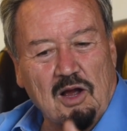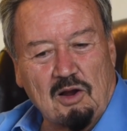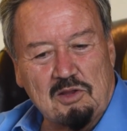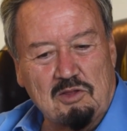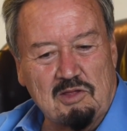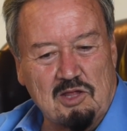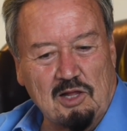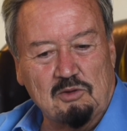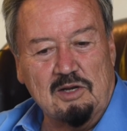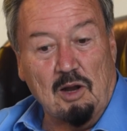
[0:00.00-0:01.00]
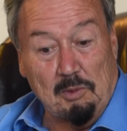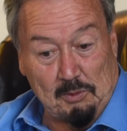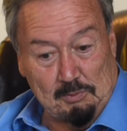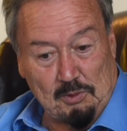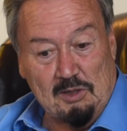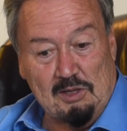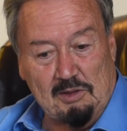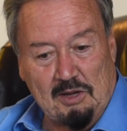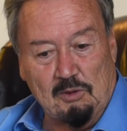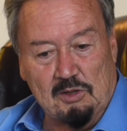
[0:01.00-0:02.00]
our children, our
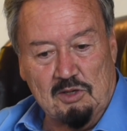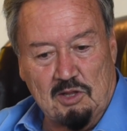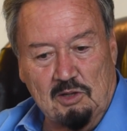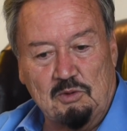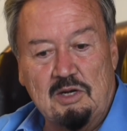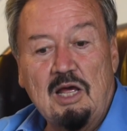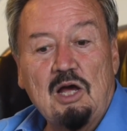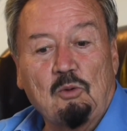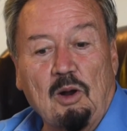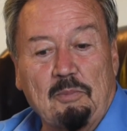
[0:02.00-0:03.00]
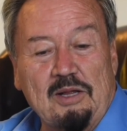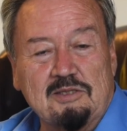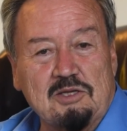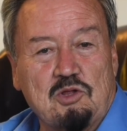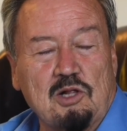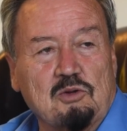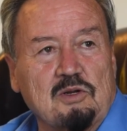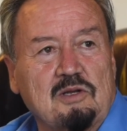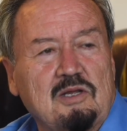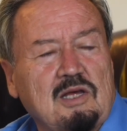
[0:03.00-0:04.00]
current children, or our present children.